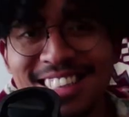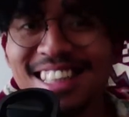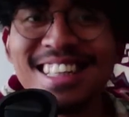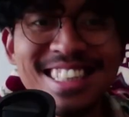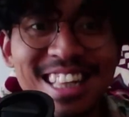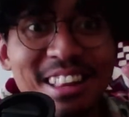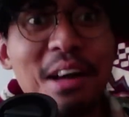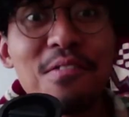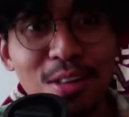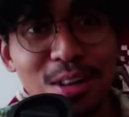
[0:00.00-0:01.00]
this
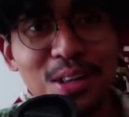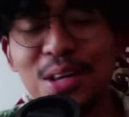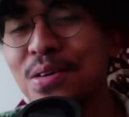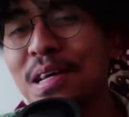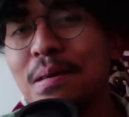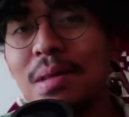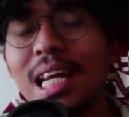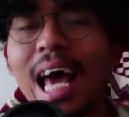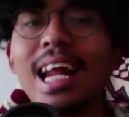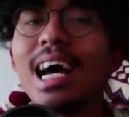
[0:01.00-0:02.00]
level you know what i mean
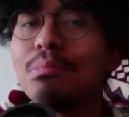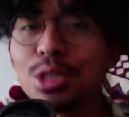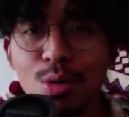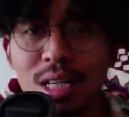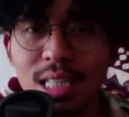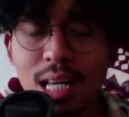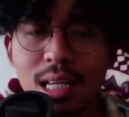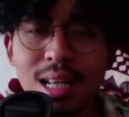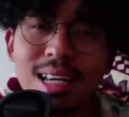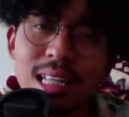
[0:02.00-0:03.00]
and i'm so
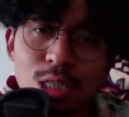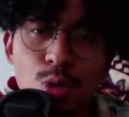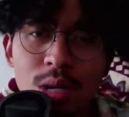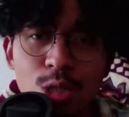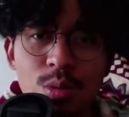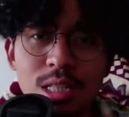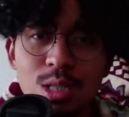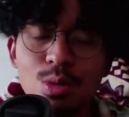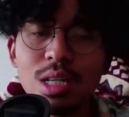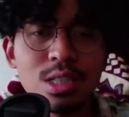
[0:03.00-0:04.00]
excited like it's
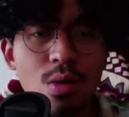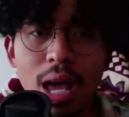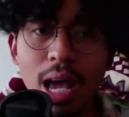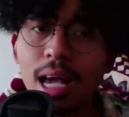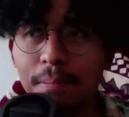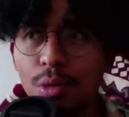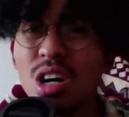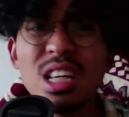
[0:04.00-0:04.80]
2022 it's okay early